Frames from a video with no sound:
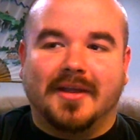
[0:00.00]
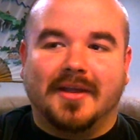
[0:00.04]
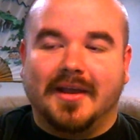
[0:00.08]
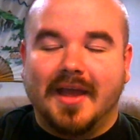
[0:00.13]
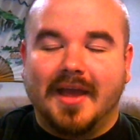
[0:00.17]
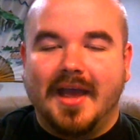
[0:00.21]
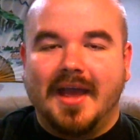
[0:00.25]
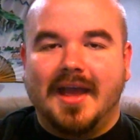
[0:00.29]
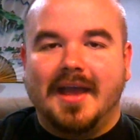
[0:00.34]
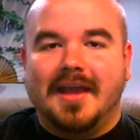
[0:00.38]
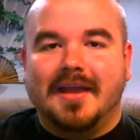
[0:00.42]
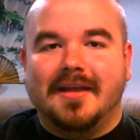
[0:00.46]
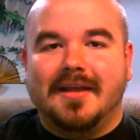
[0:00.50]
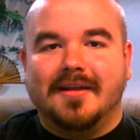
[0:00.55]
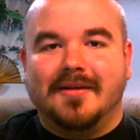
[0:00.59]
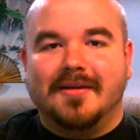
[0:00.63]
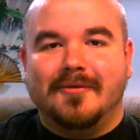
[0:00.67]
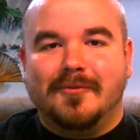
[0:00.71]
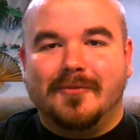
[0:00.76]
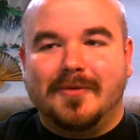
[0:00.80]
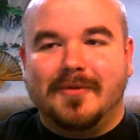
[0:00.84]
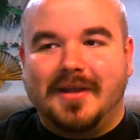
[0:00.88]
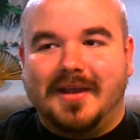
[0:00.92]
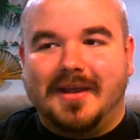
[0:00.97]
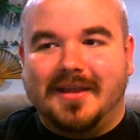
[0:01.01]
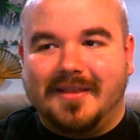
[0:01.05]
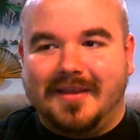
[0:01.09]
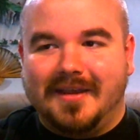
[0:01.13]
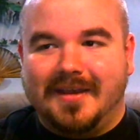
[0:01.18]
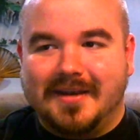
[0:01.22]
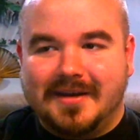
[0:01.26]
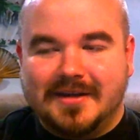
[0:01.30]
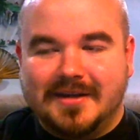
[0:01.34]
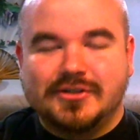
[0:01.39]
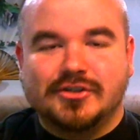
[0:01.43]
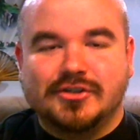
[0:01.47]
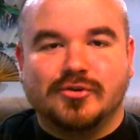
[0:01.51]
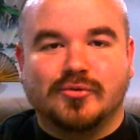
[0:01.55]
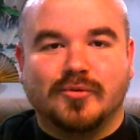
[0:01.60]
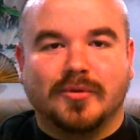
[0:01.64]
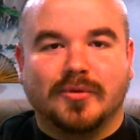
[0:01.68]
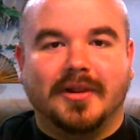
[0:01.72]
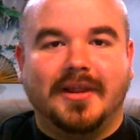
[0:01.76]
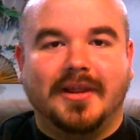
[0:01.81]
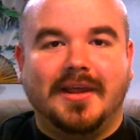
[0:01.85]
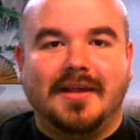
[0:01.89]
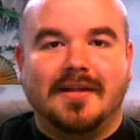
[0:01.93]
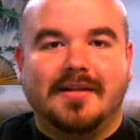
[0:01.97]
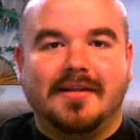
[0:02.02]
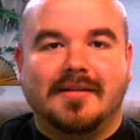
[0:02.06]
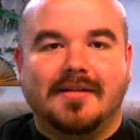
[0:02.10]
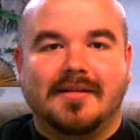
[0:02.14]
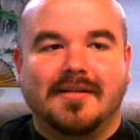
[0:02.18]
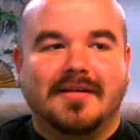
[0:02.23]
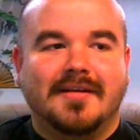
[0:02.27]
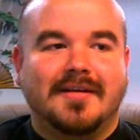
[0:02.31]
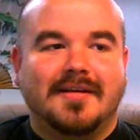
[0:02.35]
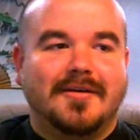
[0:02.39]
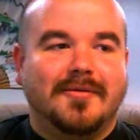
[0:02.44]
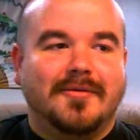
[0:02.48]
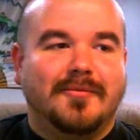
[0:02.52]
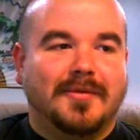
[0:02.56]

Like, in the initial release,